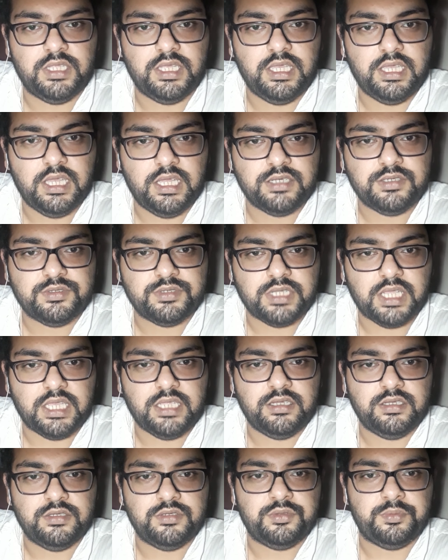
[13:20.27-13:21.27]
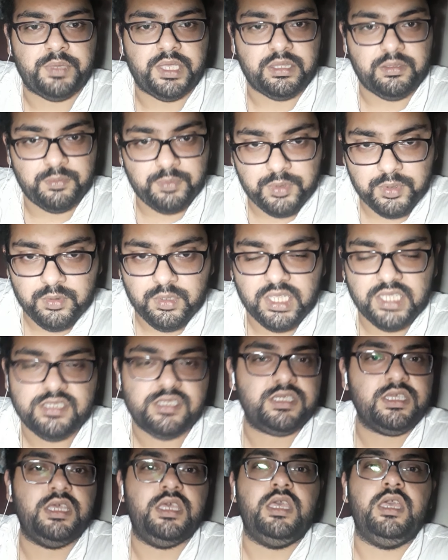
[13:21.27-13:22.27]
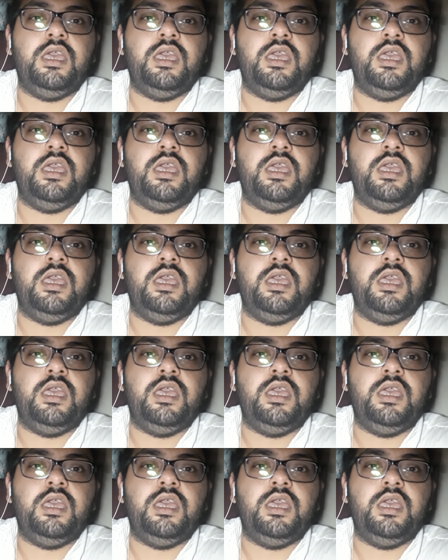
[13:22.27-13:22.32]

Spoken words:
they are trying to manipulate,